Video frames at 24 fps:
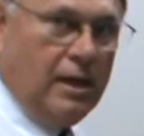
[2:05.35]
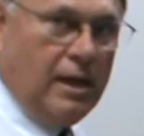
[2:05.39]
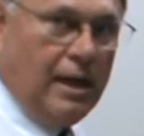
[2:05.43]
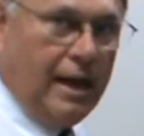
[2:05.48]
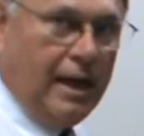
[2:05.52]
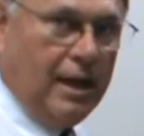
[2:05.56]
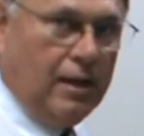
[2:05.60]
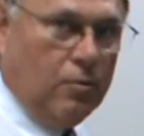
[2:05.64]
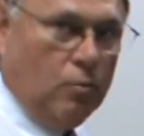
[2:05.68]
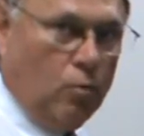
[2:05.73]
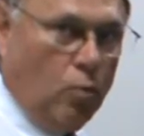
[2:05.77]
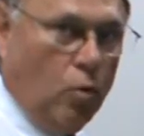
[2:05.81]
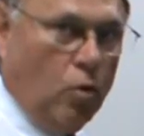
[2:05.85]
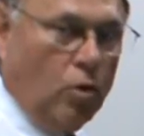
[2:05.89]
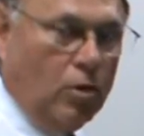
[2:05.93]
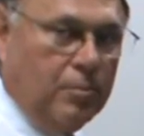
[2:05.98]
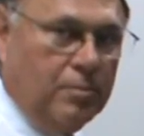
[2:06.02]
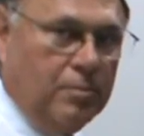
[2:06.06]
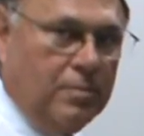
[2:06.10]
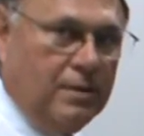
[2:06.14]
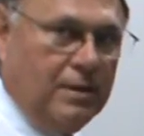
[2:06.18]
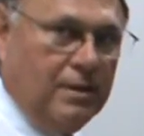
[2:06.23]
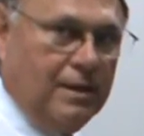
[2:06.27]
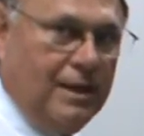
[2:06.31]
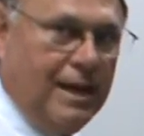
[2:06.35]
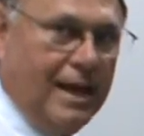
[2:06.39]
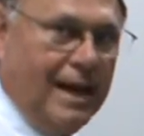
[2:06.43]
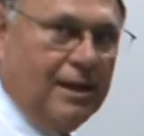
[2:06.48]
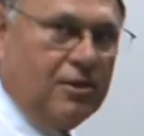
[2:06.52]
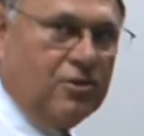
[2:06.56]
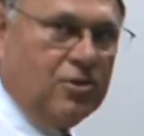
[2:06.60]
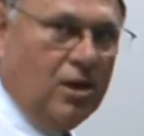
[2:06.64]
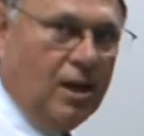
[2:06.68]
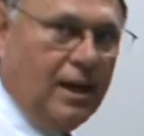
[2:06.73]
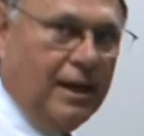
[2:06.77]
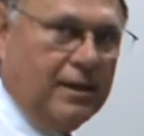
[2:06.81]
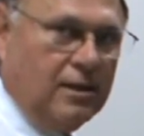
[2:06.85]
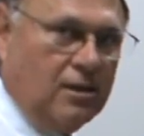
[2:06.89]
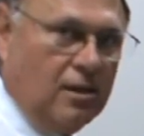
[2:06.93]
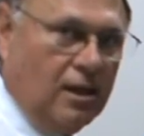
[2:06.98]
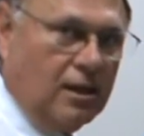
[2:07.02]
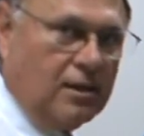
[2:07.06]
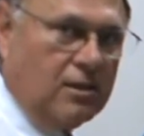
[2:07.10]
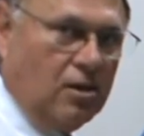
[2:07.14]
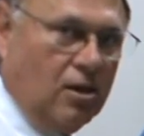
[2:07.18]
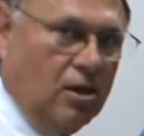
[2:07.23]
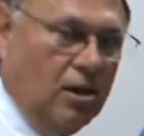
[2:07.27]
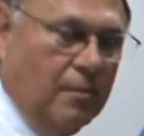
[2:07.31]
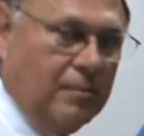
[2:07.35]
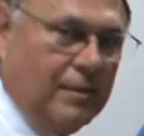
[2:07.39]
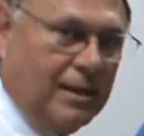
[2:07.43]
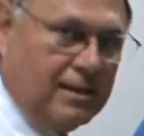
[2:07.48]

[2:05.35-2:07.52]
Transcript: at warp-light.com.